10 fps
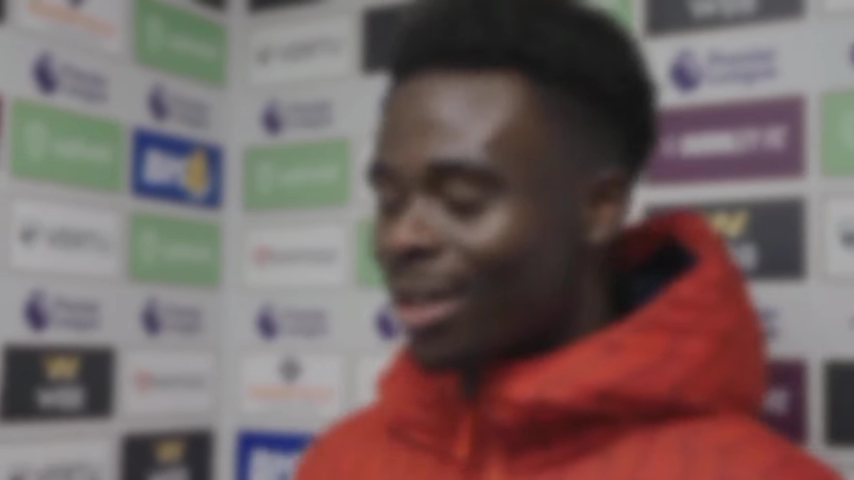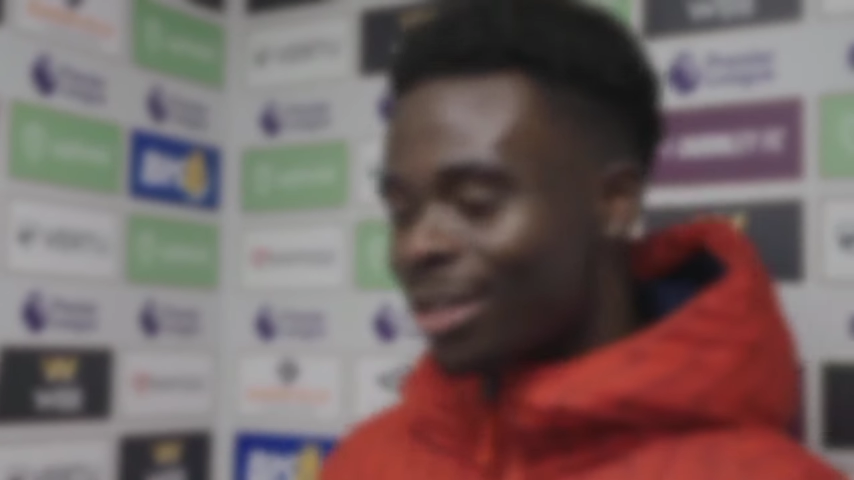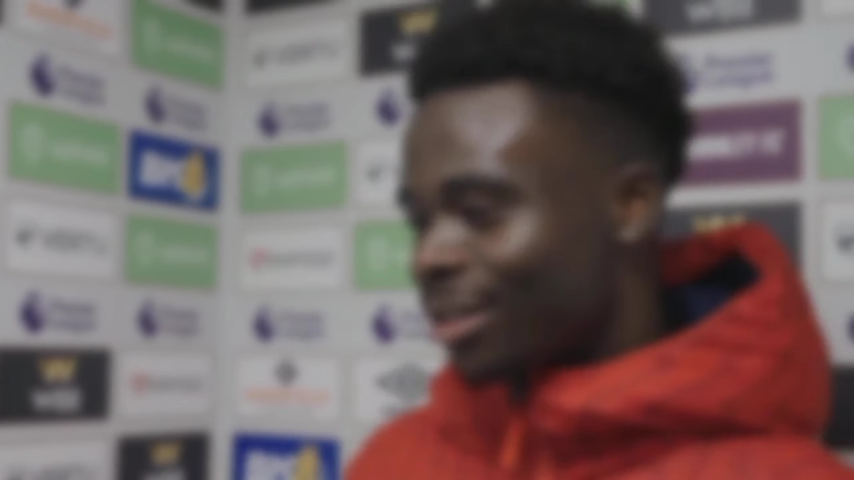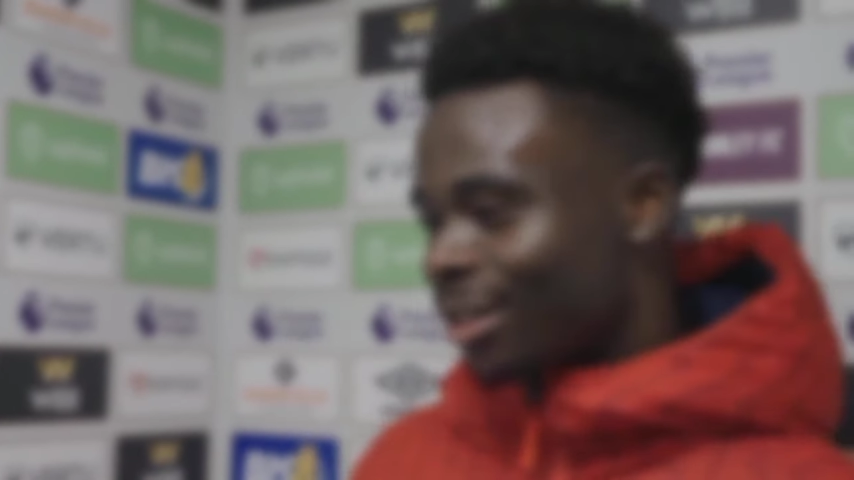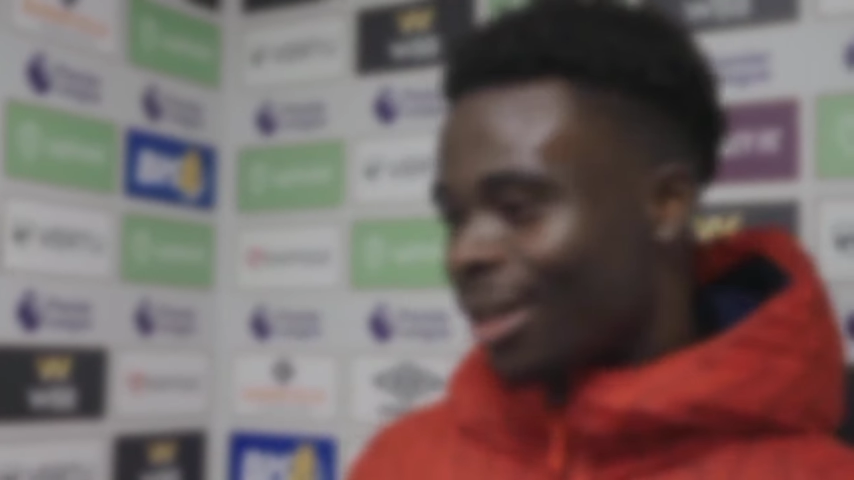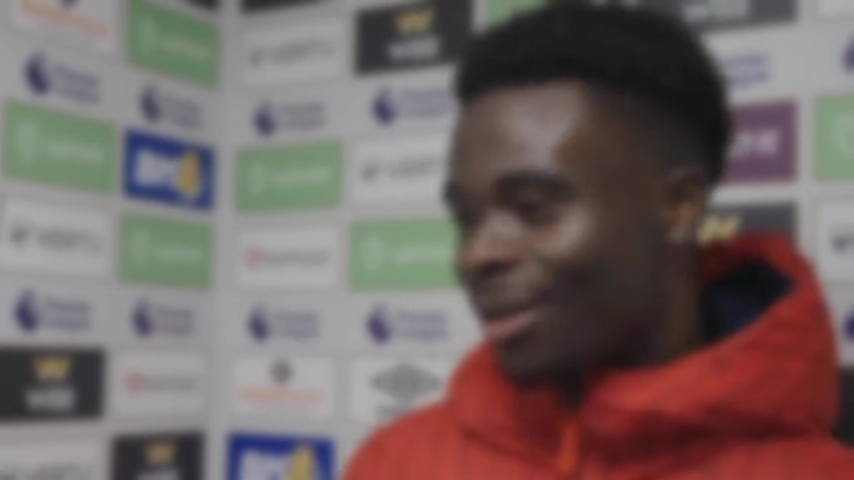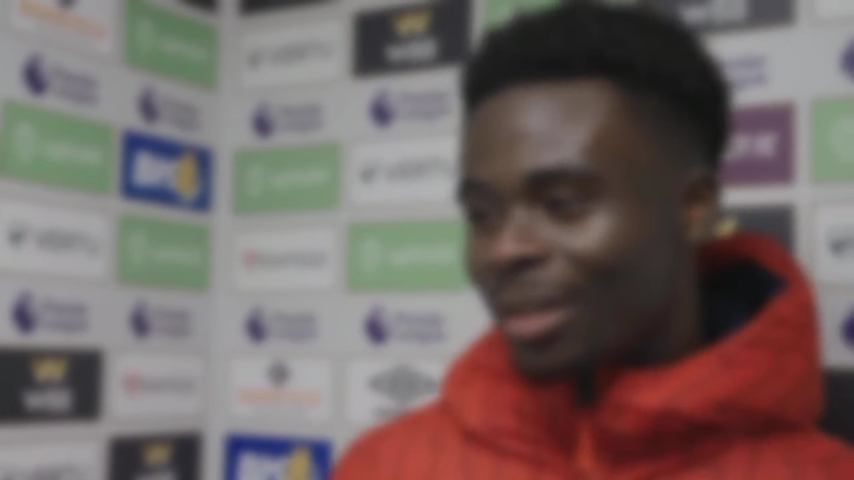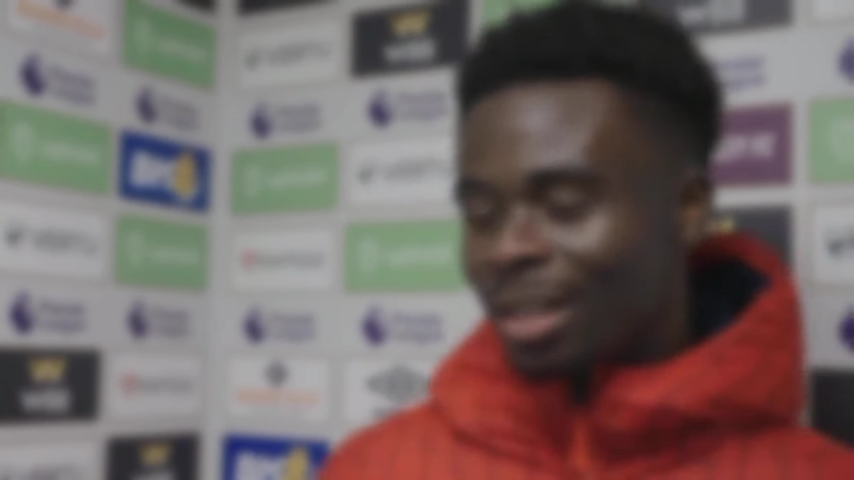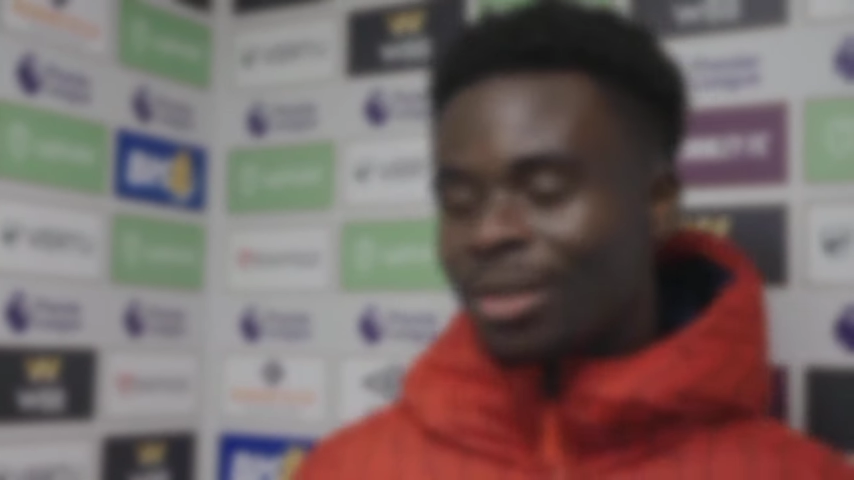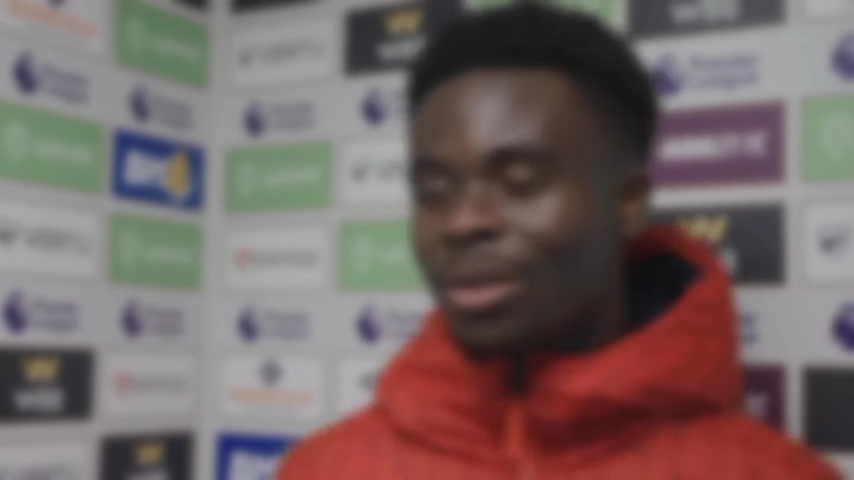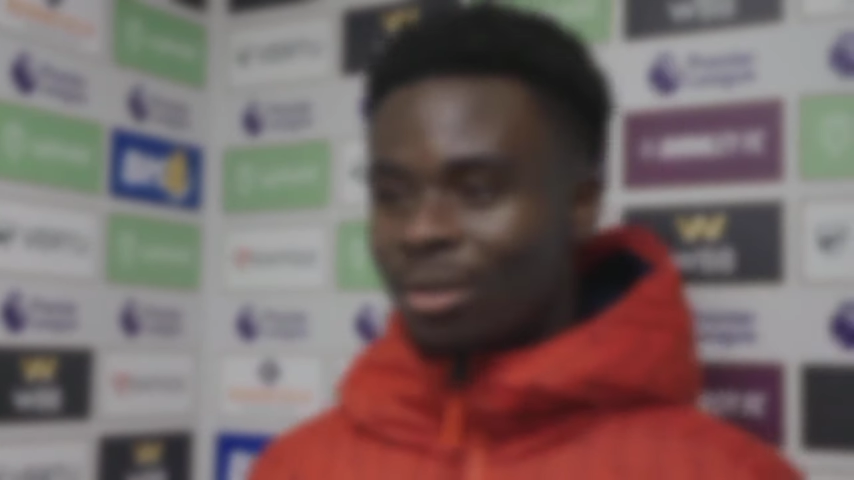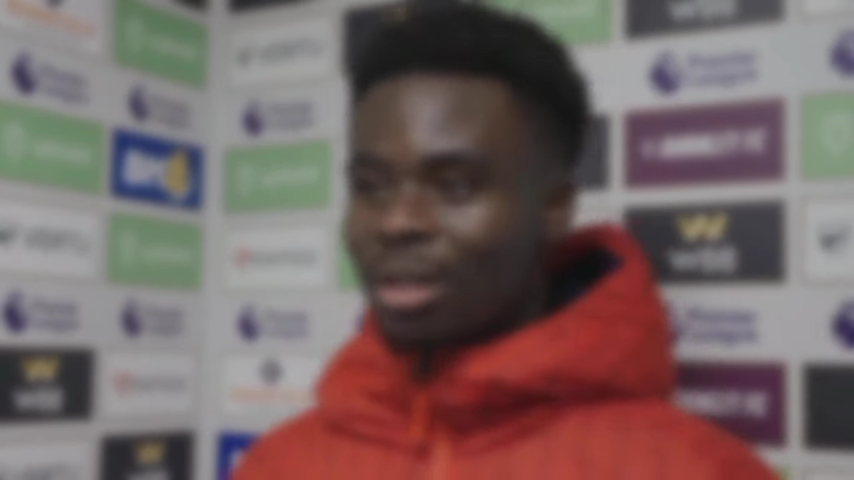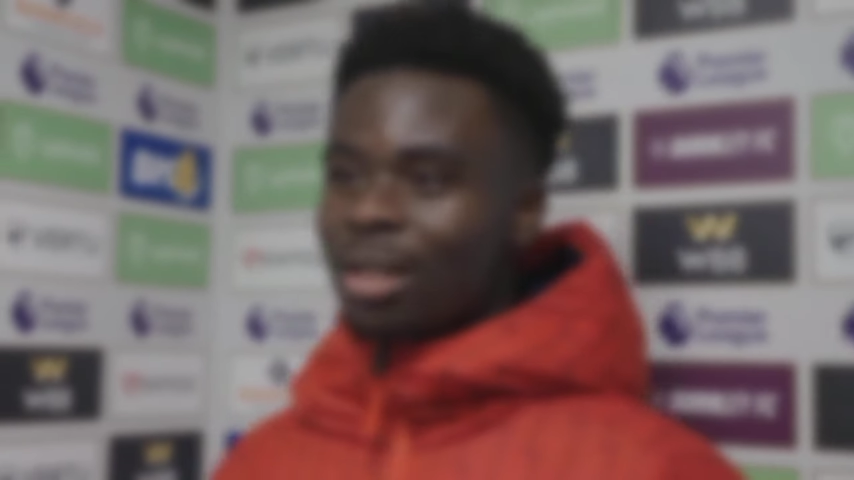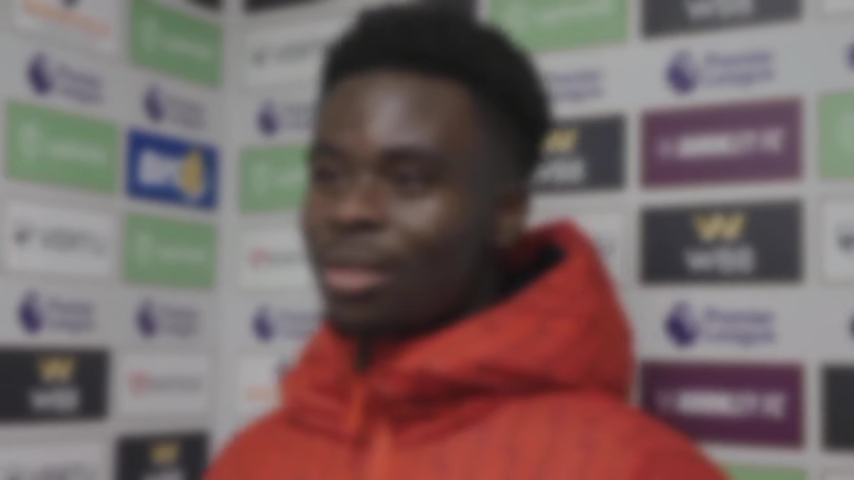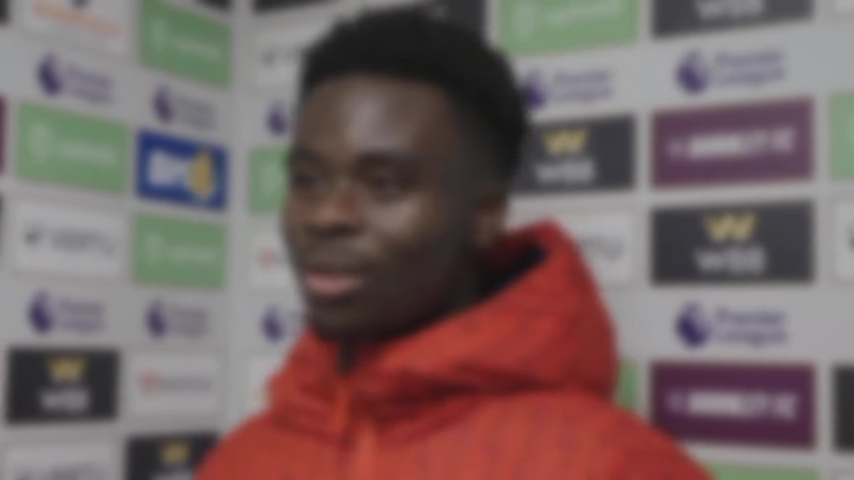I loved it, so
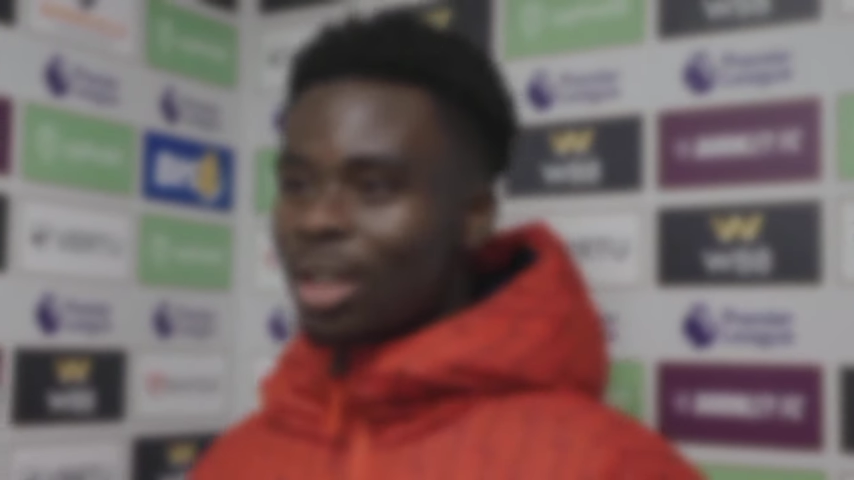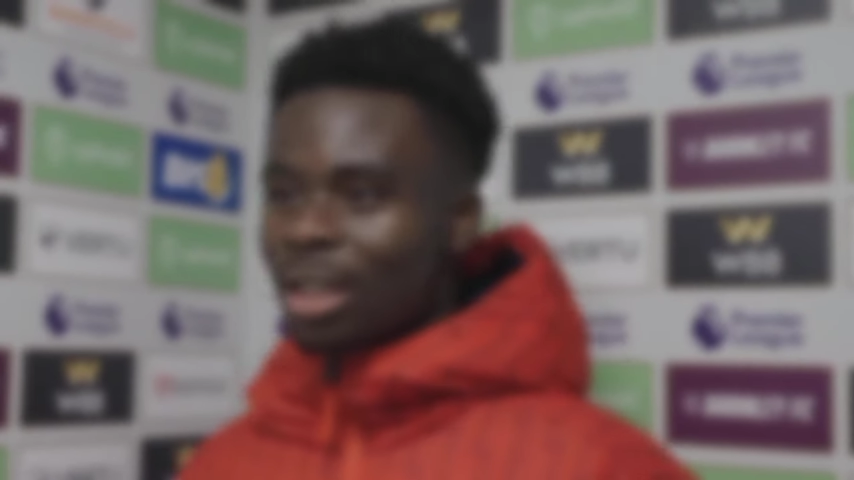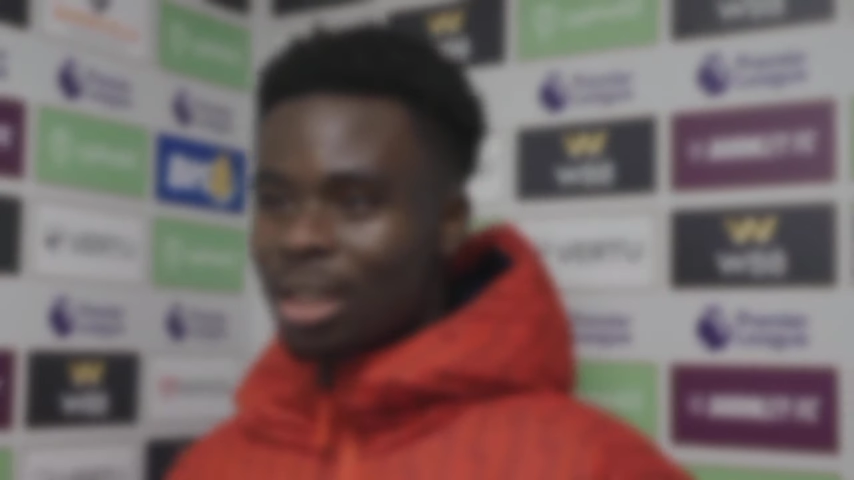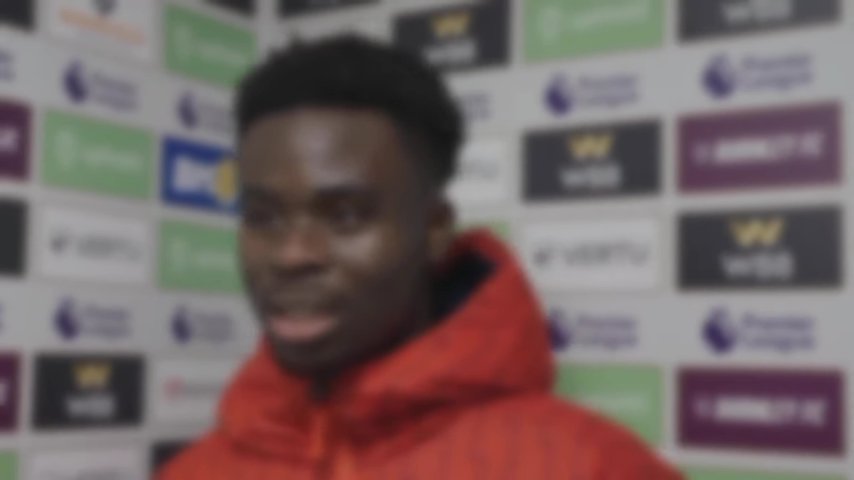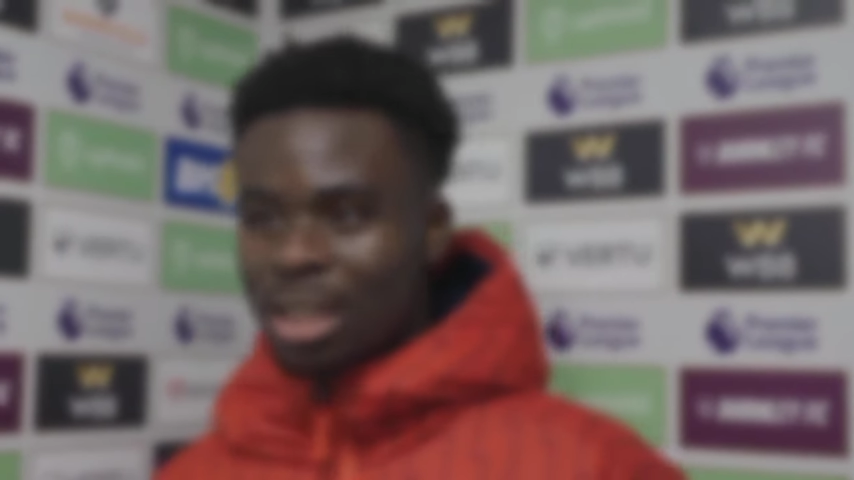I enjoyed it.